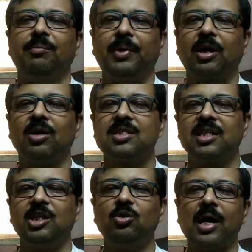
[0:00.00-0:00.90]
because
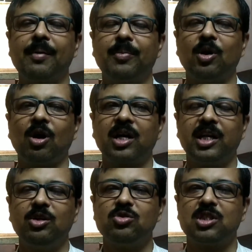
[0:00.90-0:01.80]
you have not
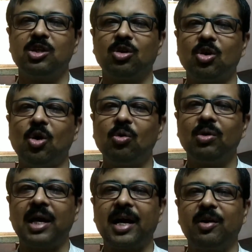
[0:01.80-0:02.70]
used your
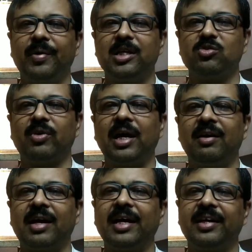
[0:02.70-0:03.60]
own language while
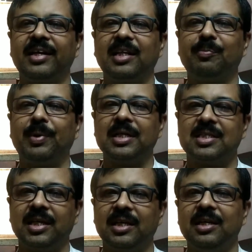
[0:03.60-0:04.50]
writing the
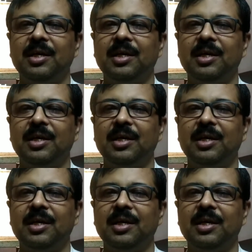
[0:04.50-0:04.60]
precis.